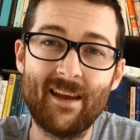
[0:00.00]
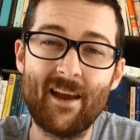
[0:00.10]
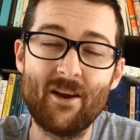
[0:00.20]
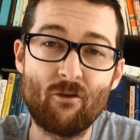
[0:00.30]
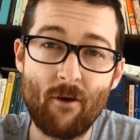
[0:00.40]

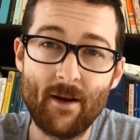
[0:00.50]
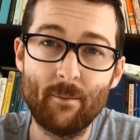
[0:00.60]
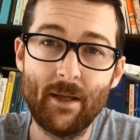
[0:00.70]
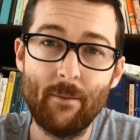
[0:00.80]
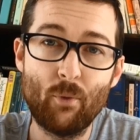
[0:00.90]

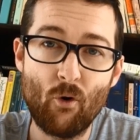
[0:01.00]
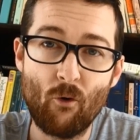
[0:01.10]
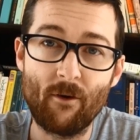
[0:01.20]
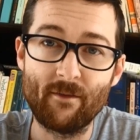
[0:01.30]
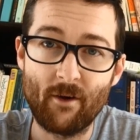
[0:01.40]
incredibly
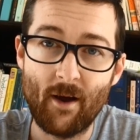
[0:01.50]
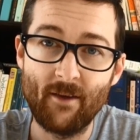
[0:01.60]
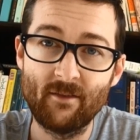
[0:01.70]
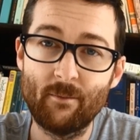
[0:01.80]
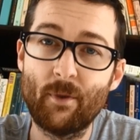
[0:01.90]
poor
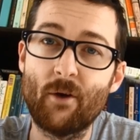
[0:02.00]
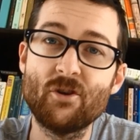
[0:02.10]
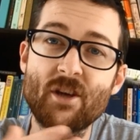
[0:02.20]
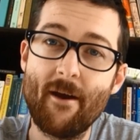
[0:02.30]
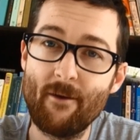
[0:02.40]
advice, but I'll
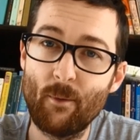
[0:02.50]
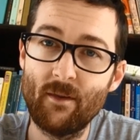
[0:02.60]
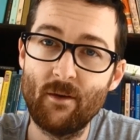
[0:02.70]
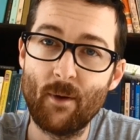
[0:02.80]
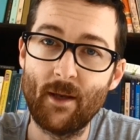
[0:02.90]
share it
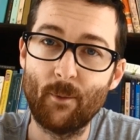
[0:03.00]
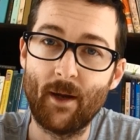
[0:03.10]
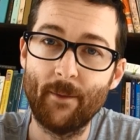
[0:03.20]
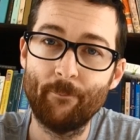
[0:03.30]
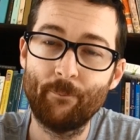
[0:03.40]
with you anyway.